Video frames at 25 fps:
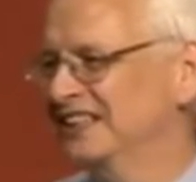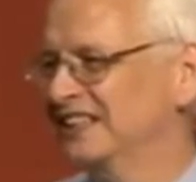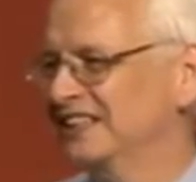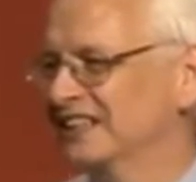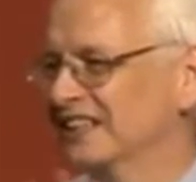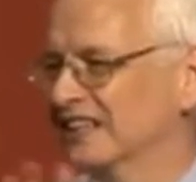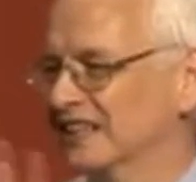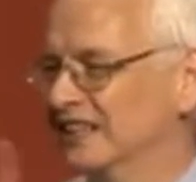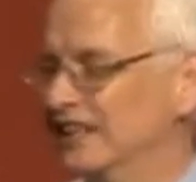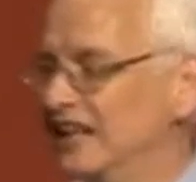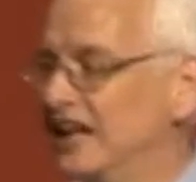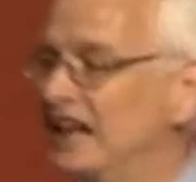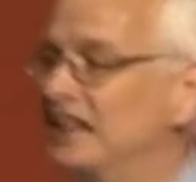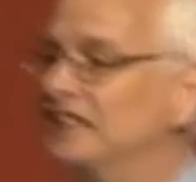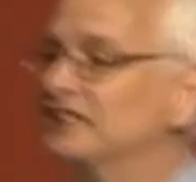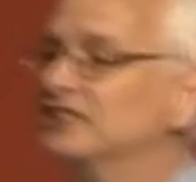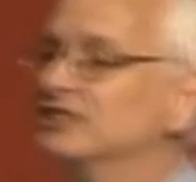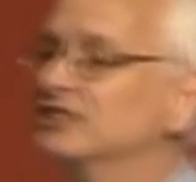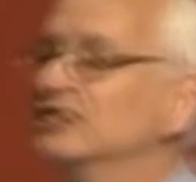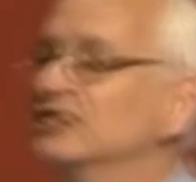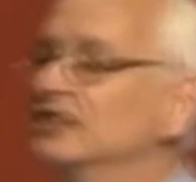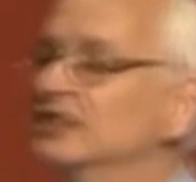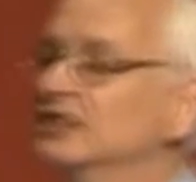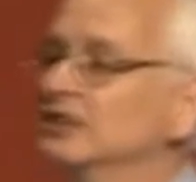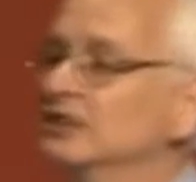The
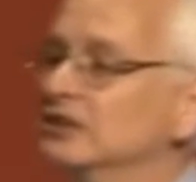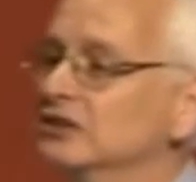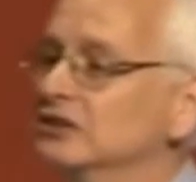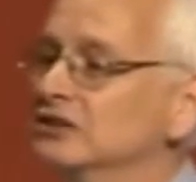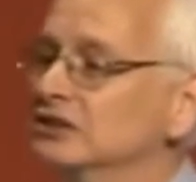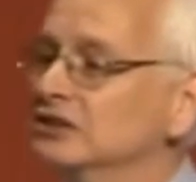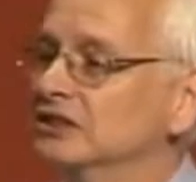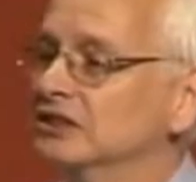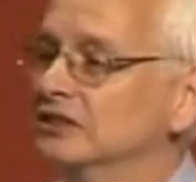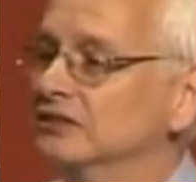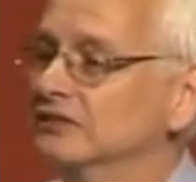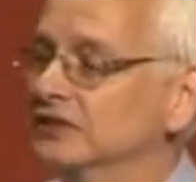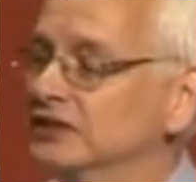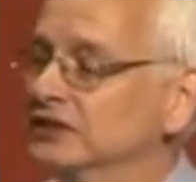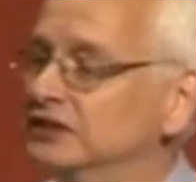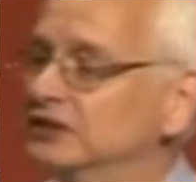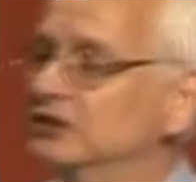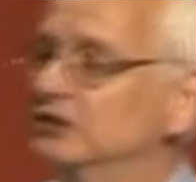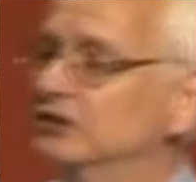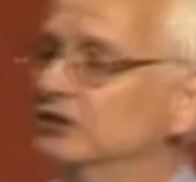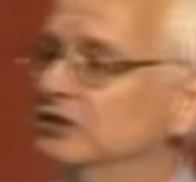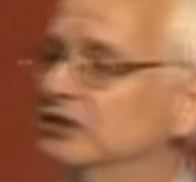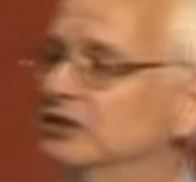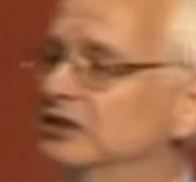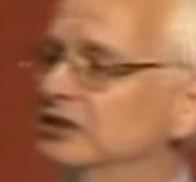class leaders, the
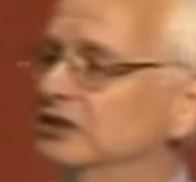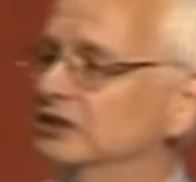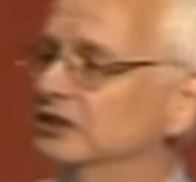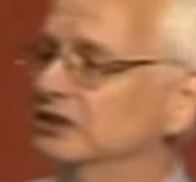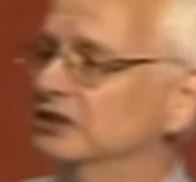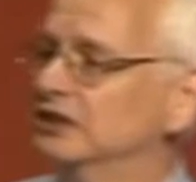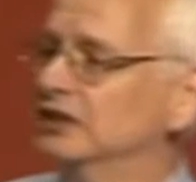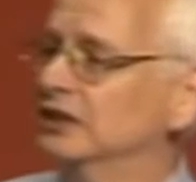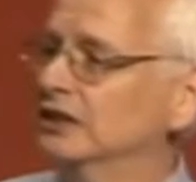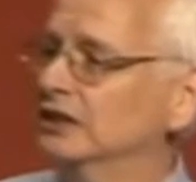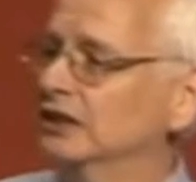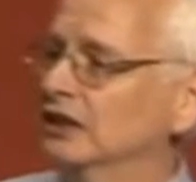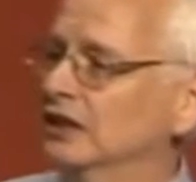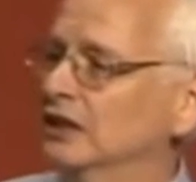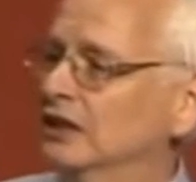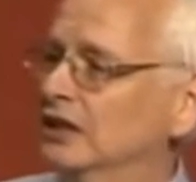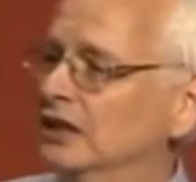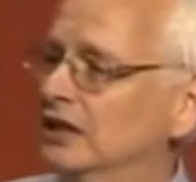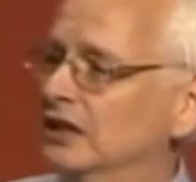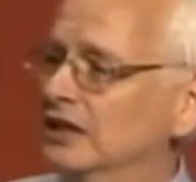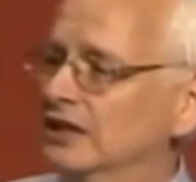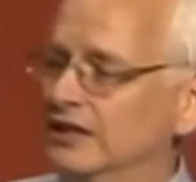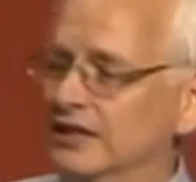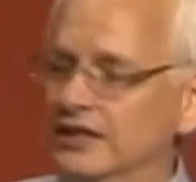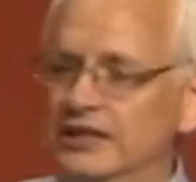visitors of the sick.
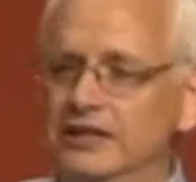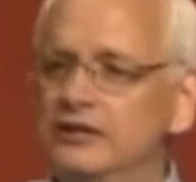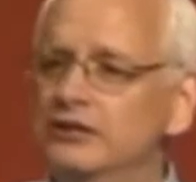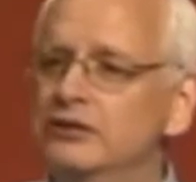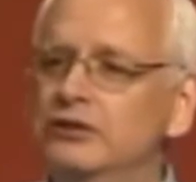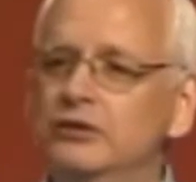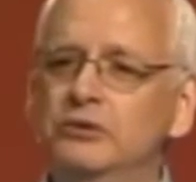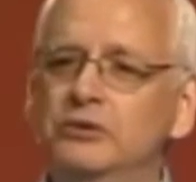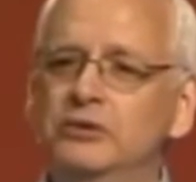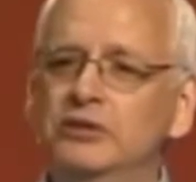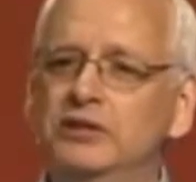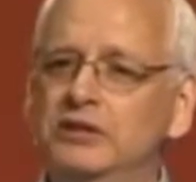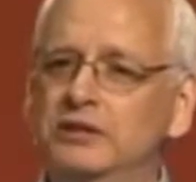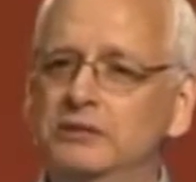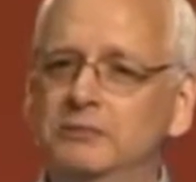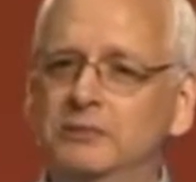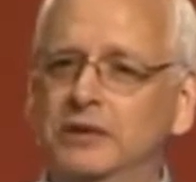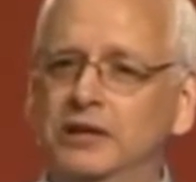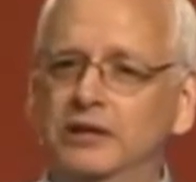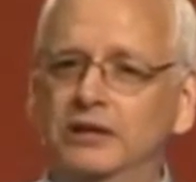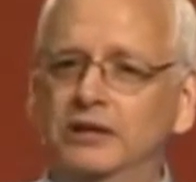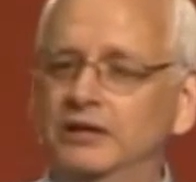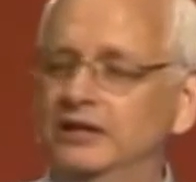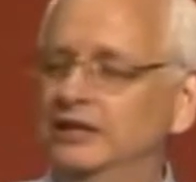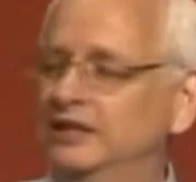They're doing the
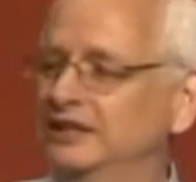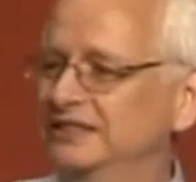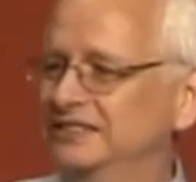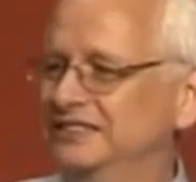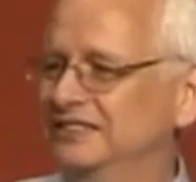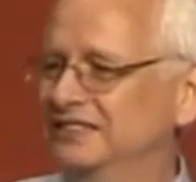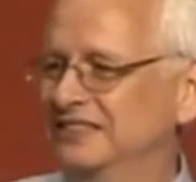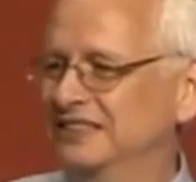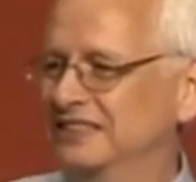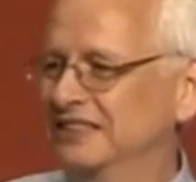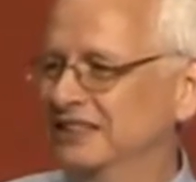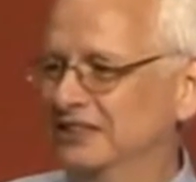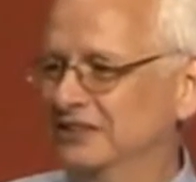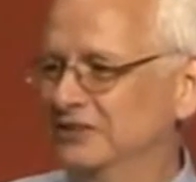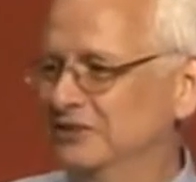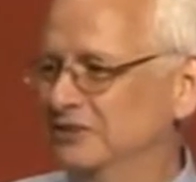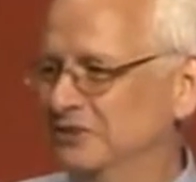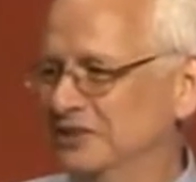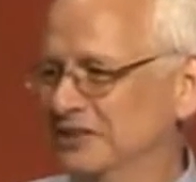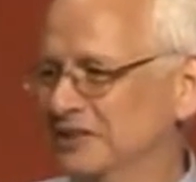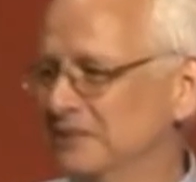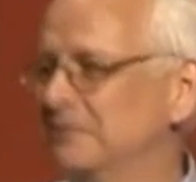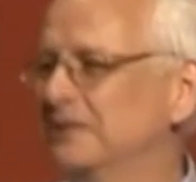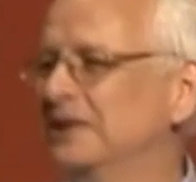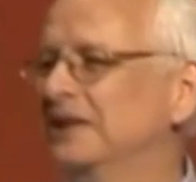marrying, they're
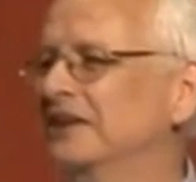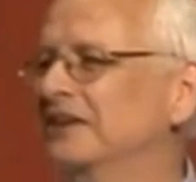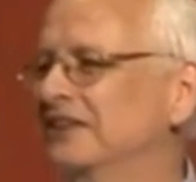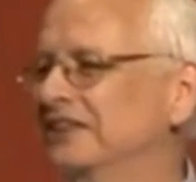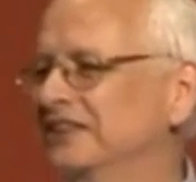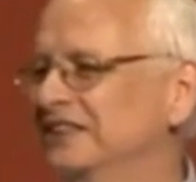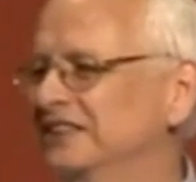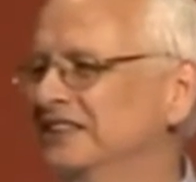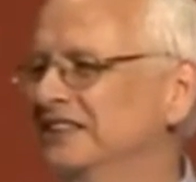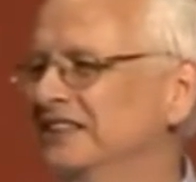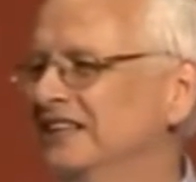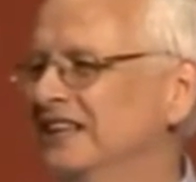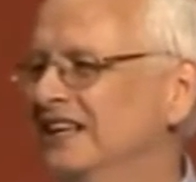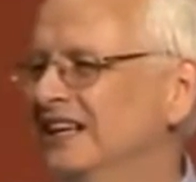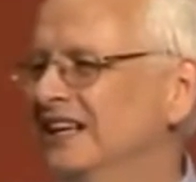doing the burying,